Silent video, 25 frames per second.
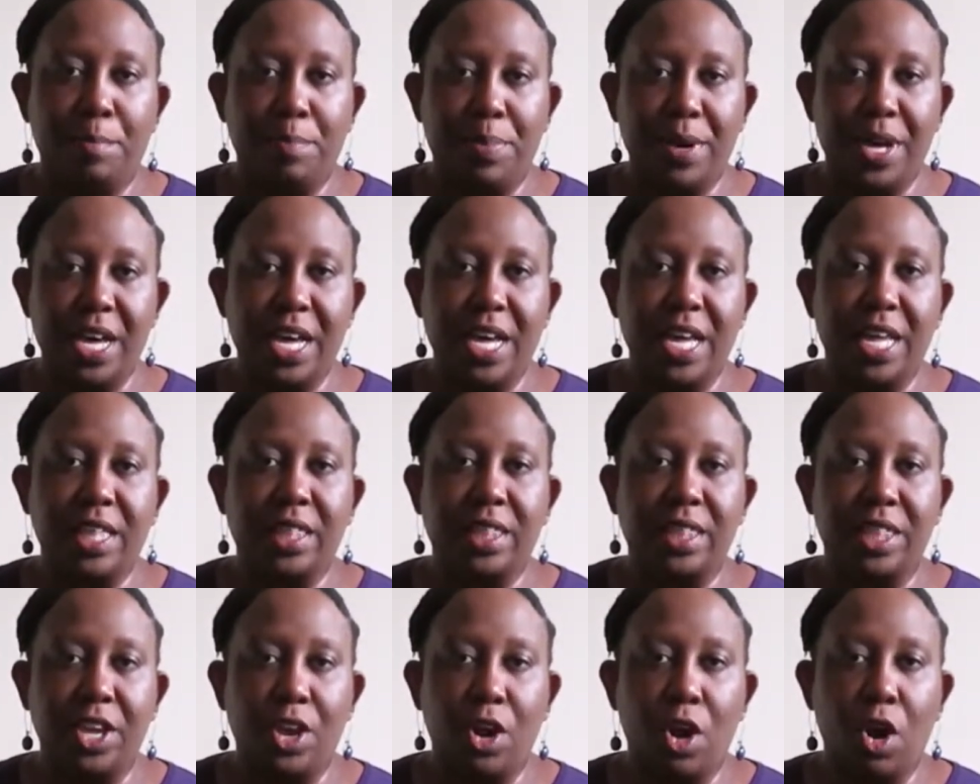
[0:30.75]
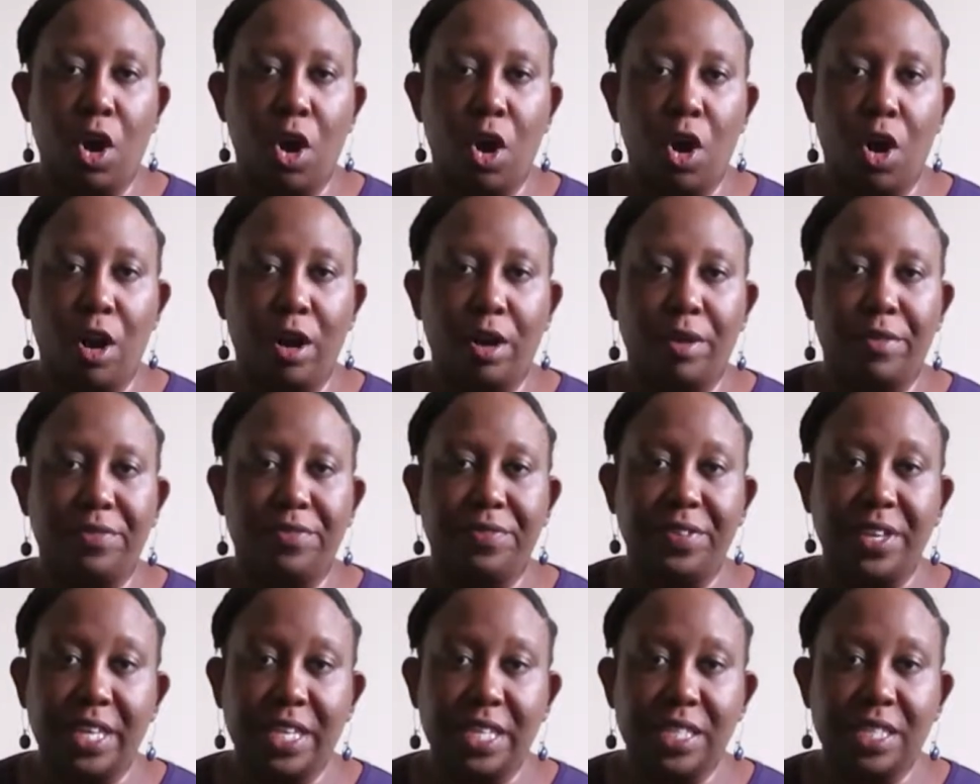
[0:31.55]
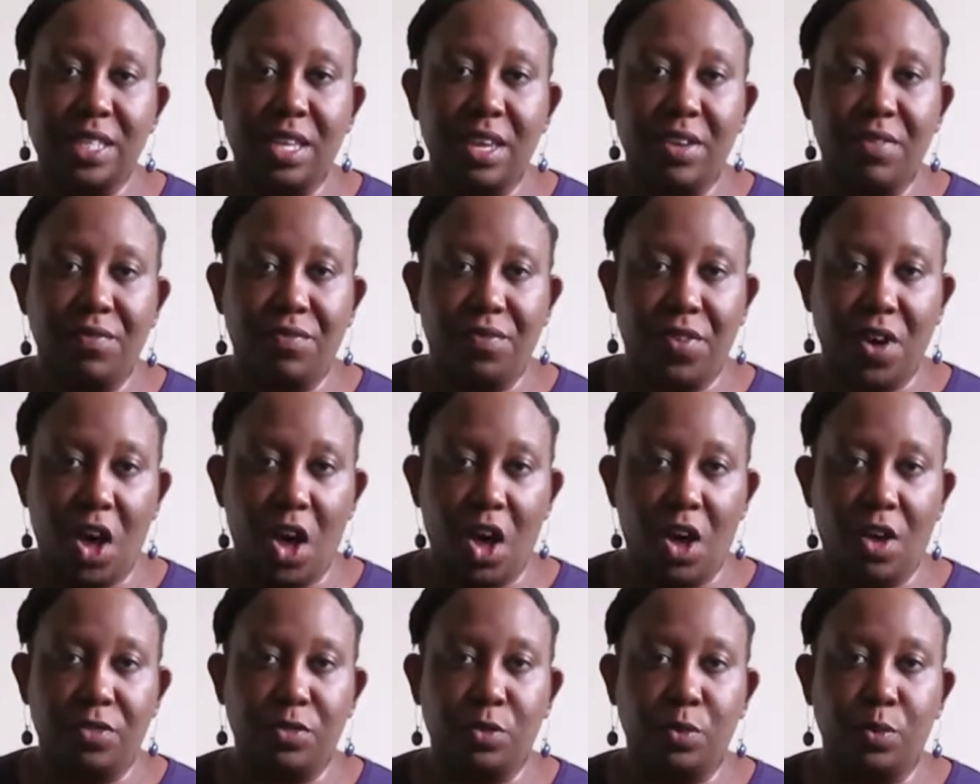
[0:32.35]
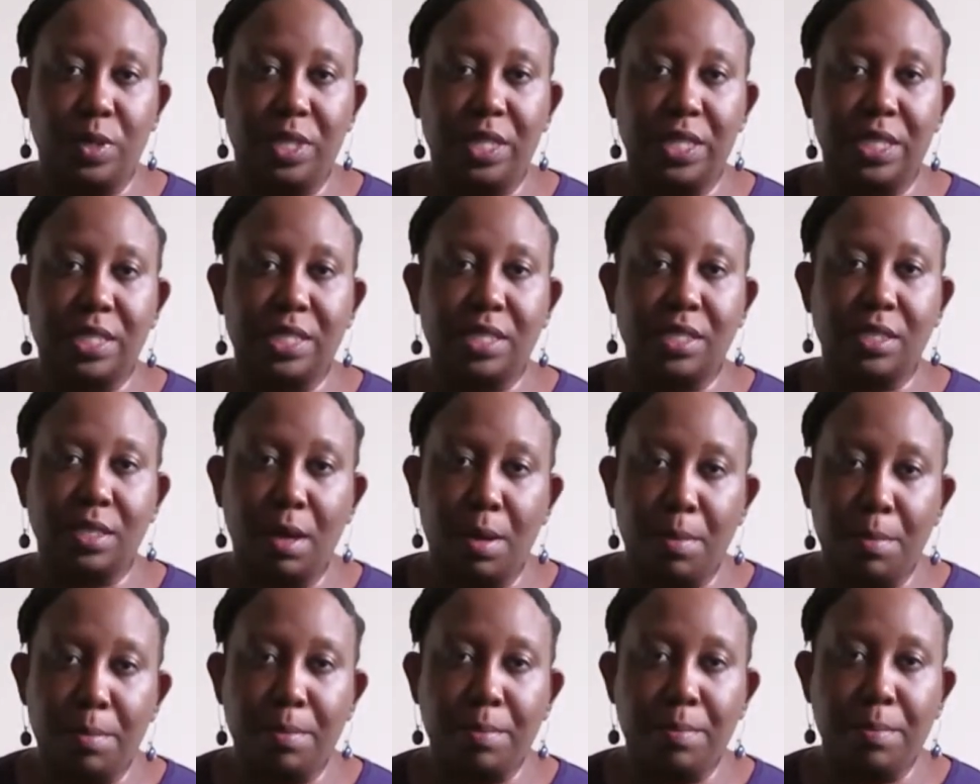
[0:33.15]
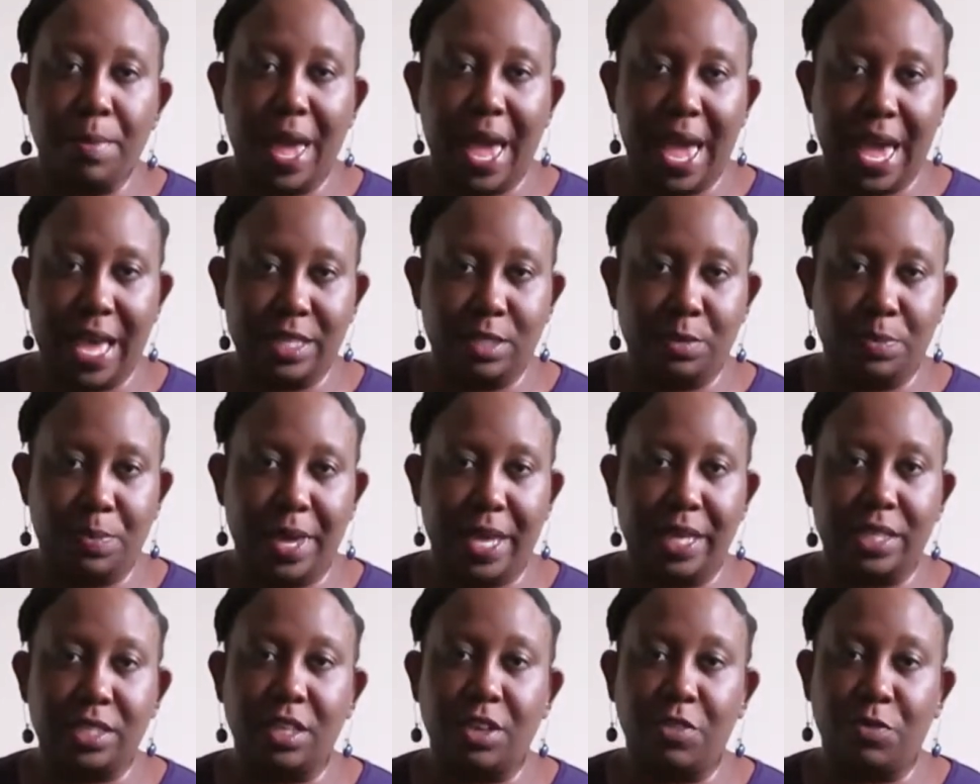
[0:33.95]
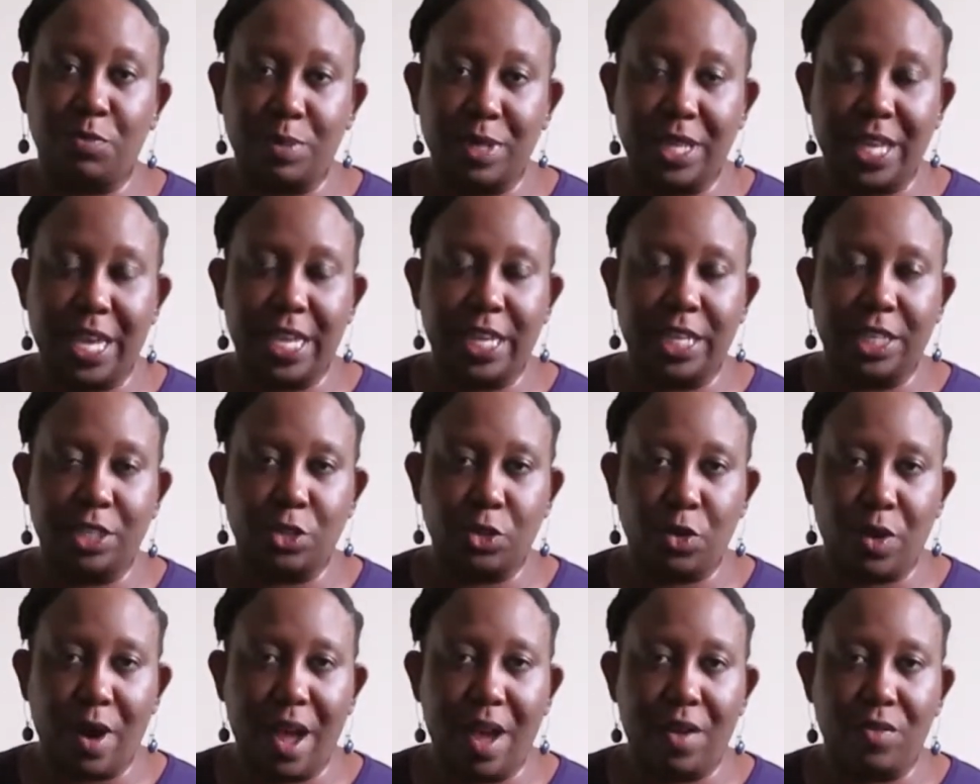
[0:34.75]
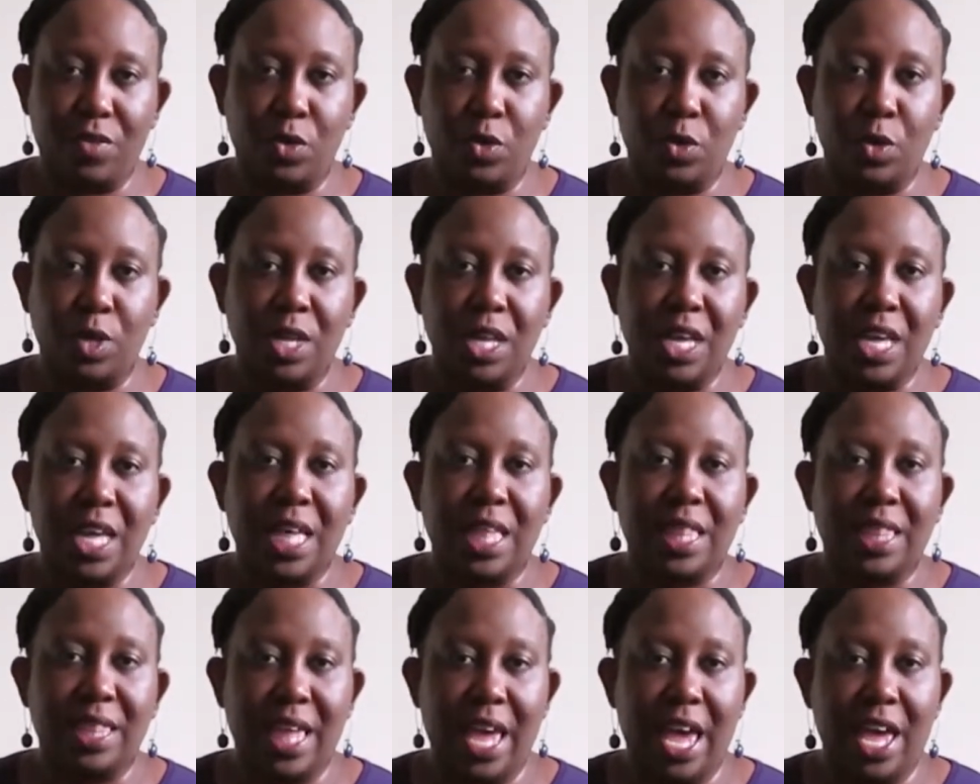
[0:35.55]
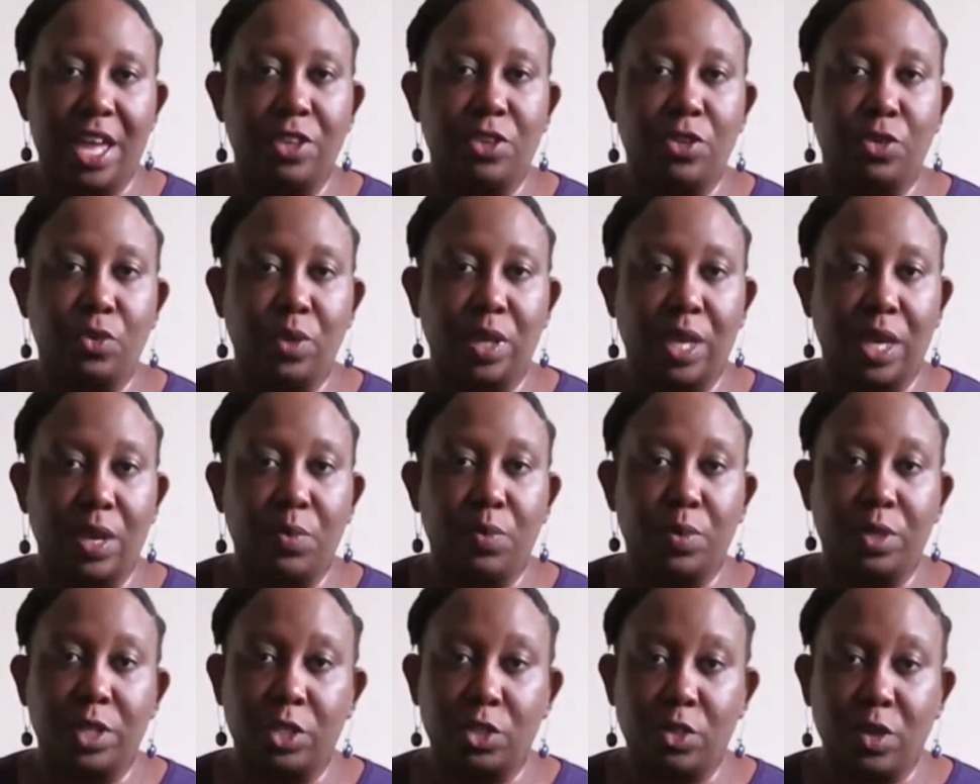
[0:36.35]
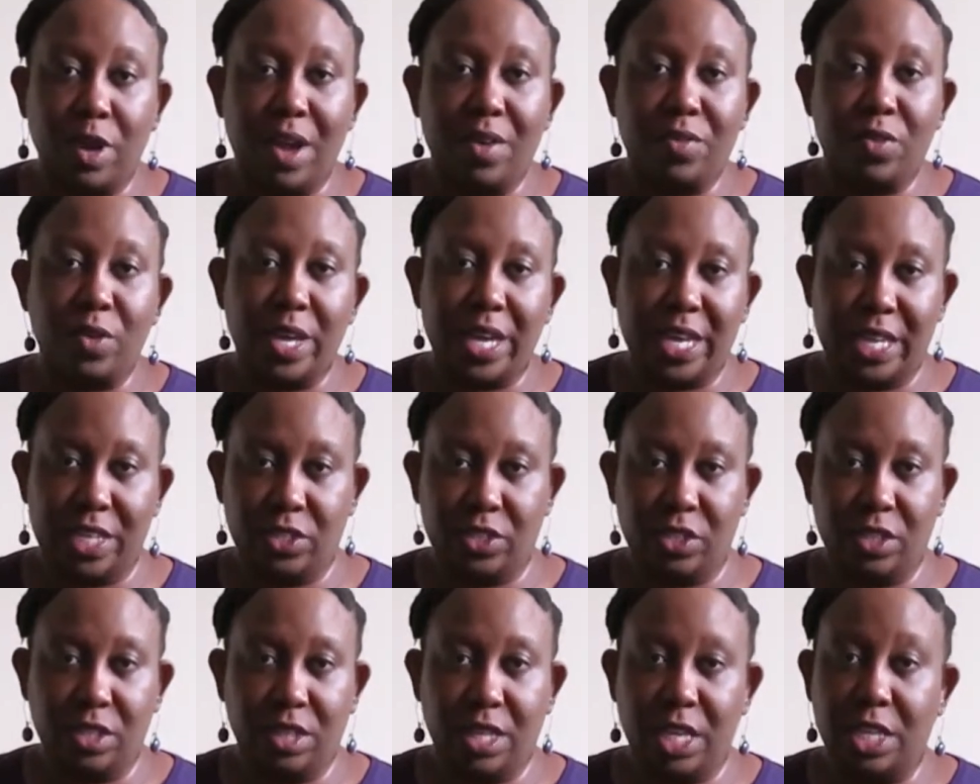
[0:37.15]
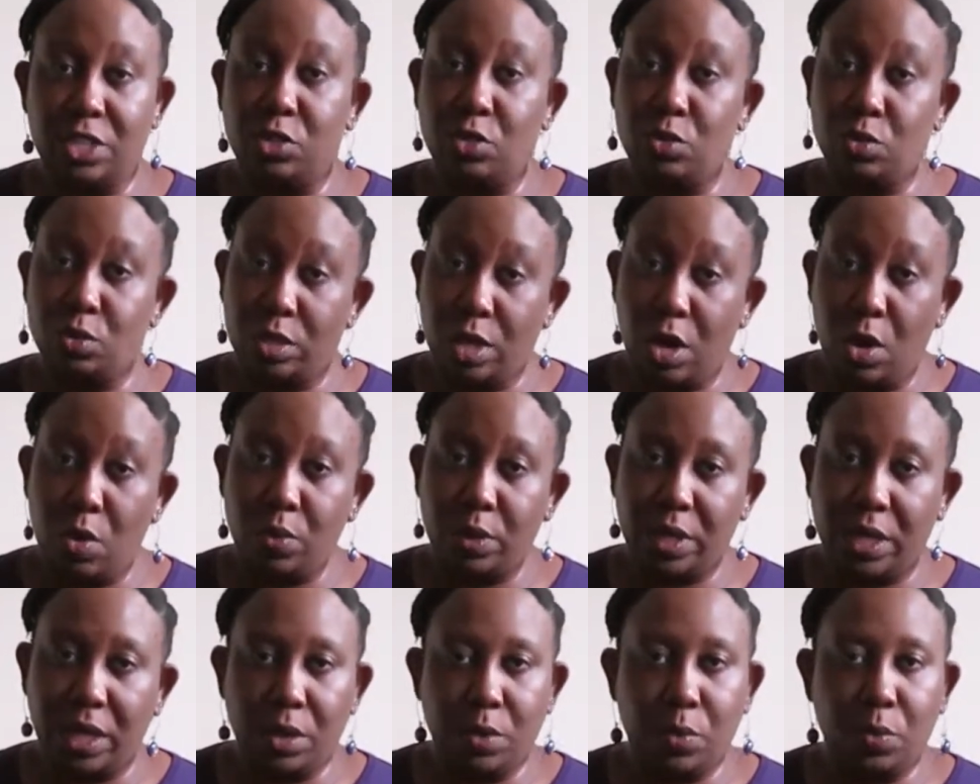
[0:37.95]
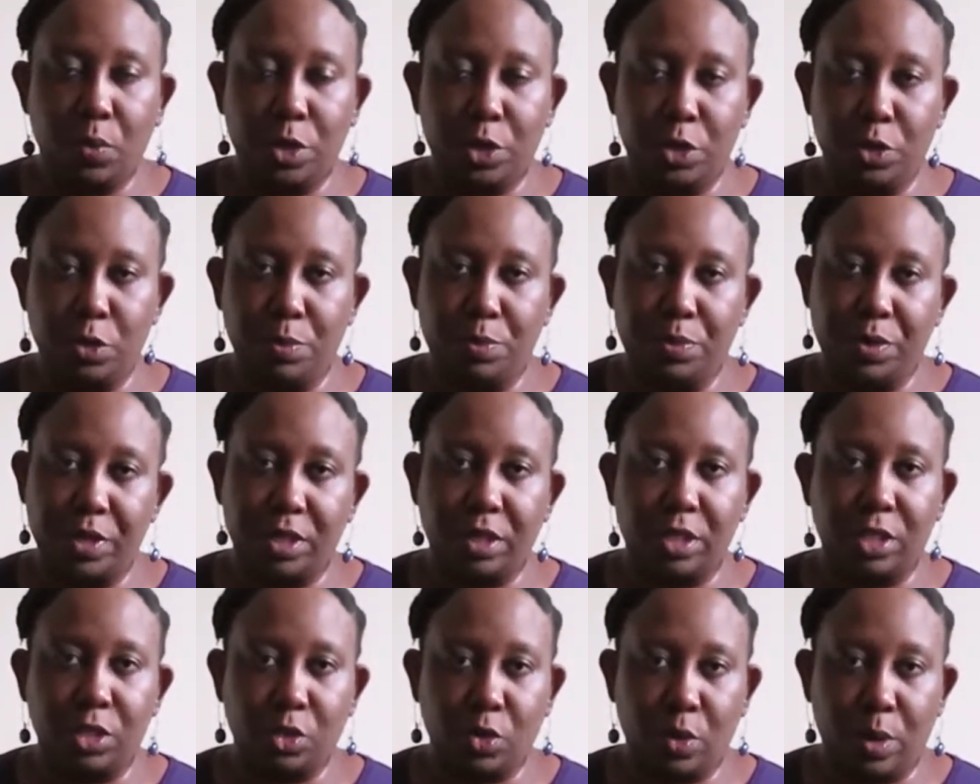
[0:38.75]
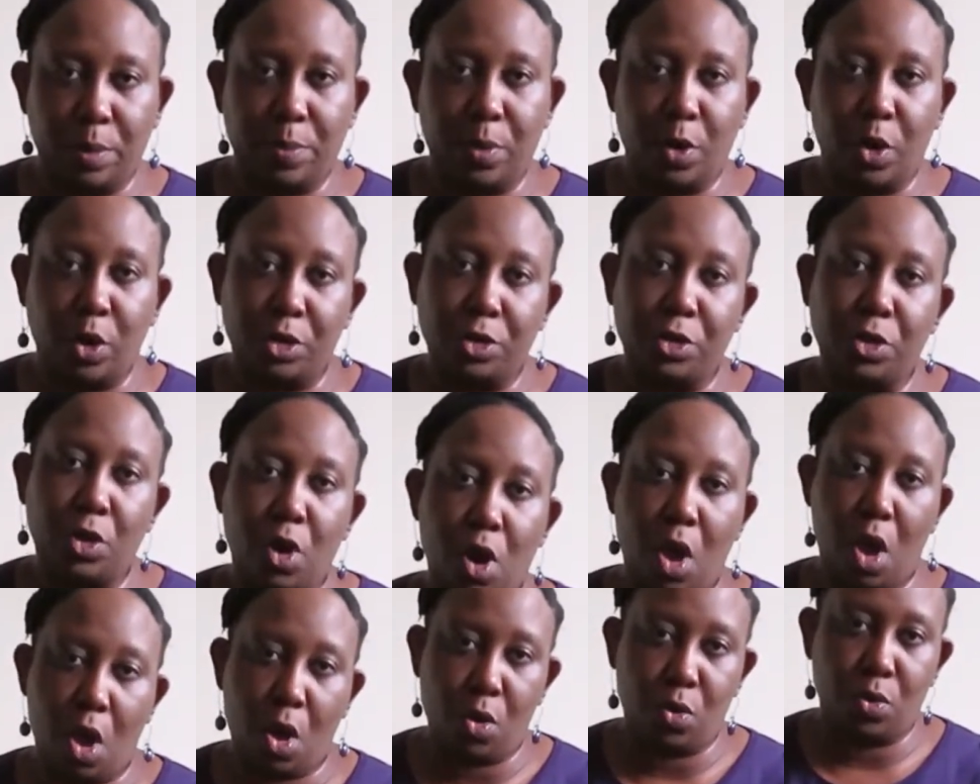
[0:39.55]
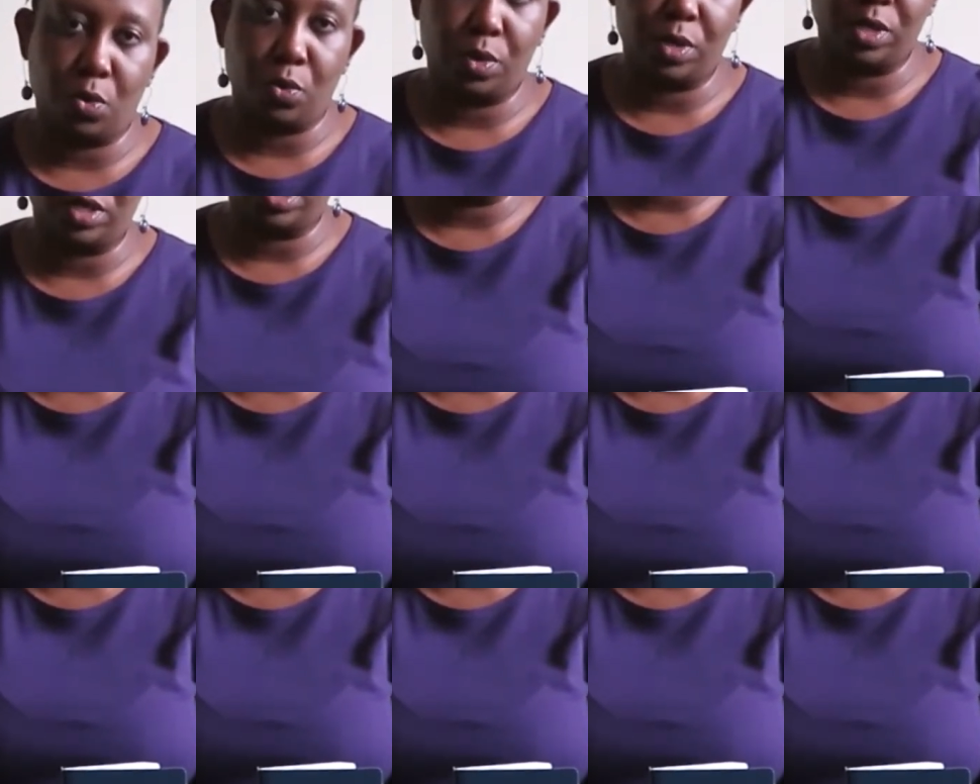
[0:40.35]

but there are fees involved with some aspects of planning travel that you get with a travel agent that you don't get when you book the trip on your own.